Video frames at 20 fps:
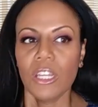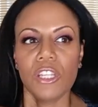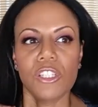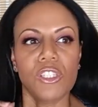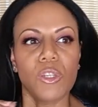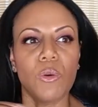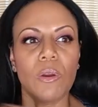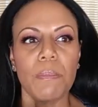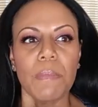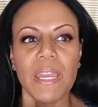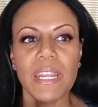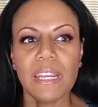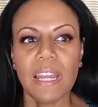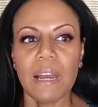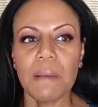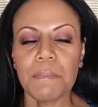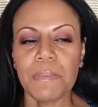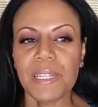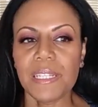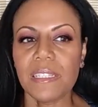so it may
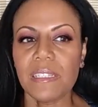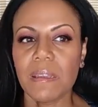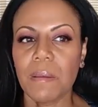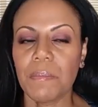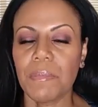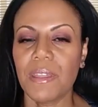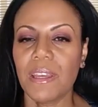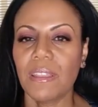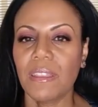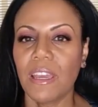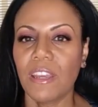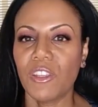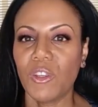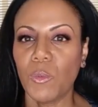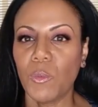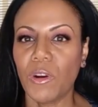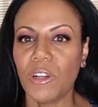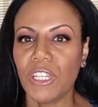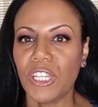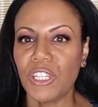not be something that you
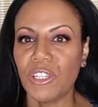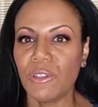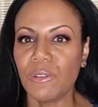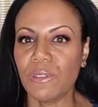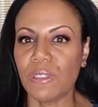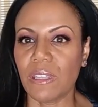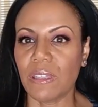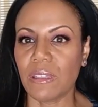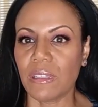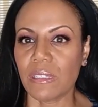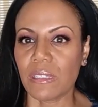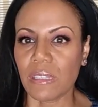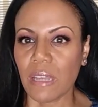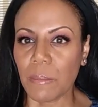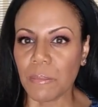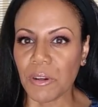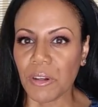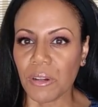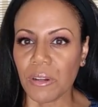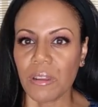want to use in the
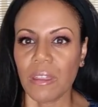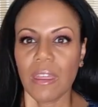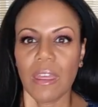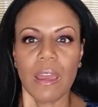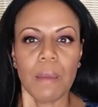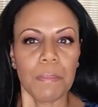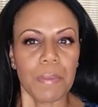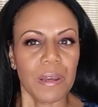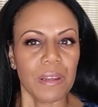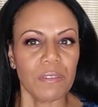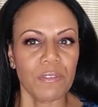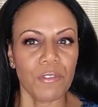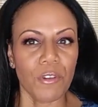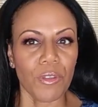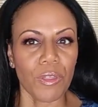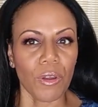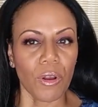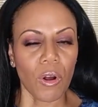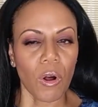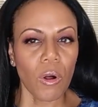summer, but
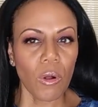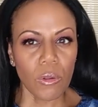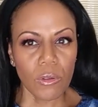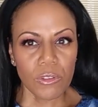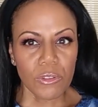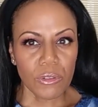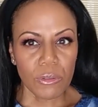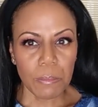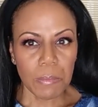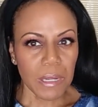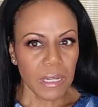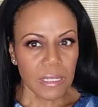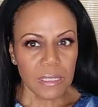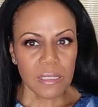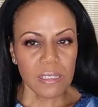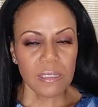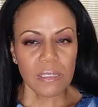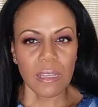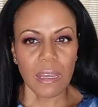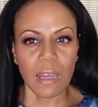for the colder
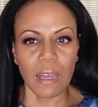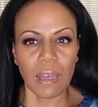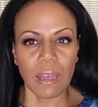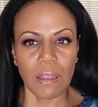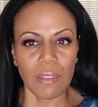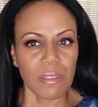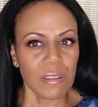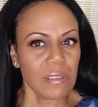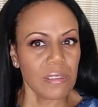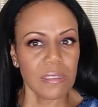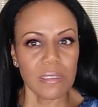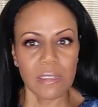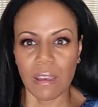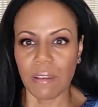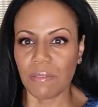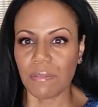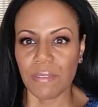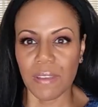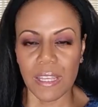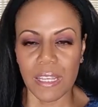months, this
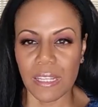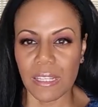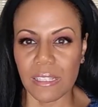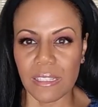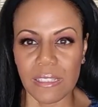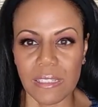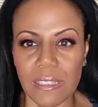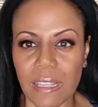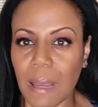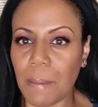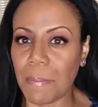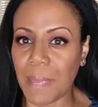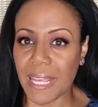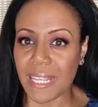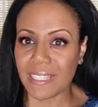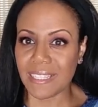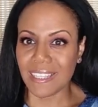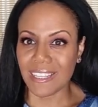stuff is amazing.